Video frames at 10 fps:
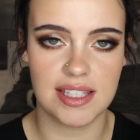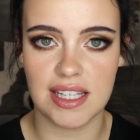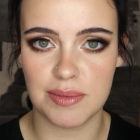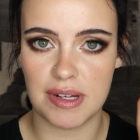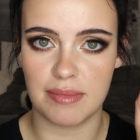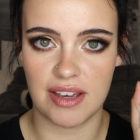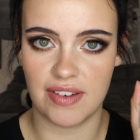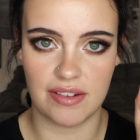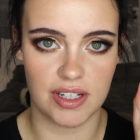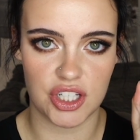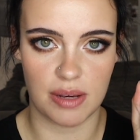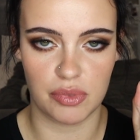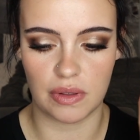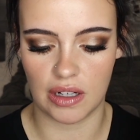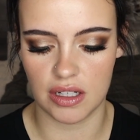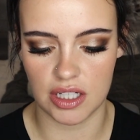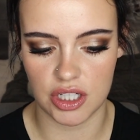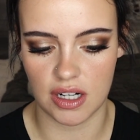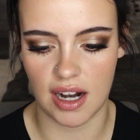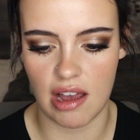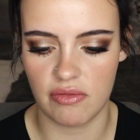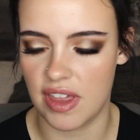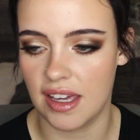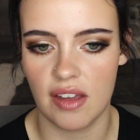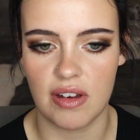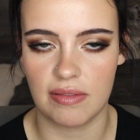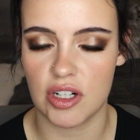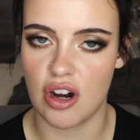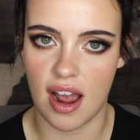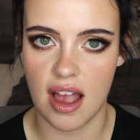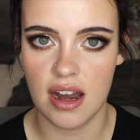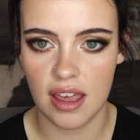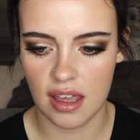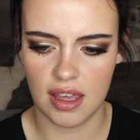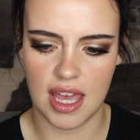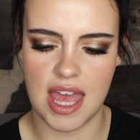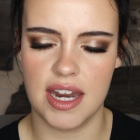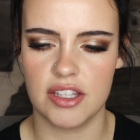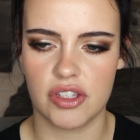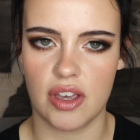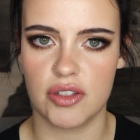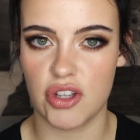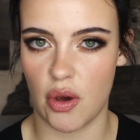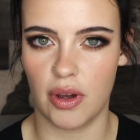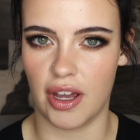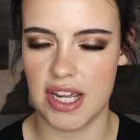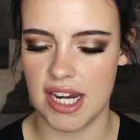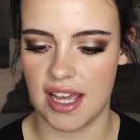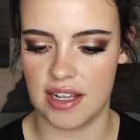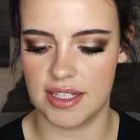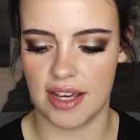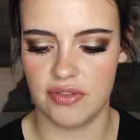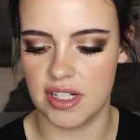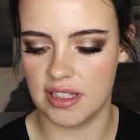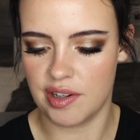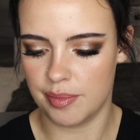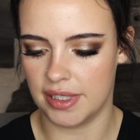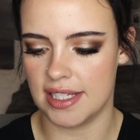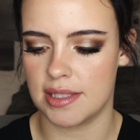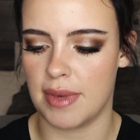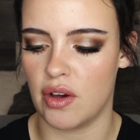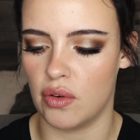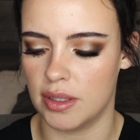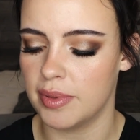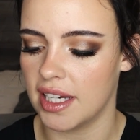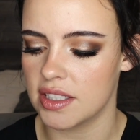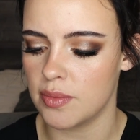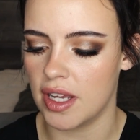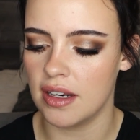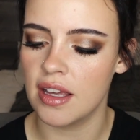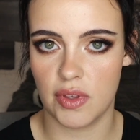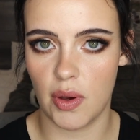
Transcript: This has been my favorite shampoo and conditioner I think I've ever tried. It is so good. It definitely replaced my Olaplex one.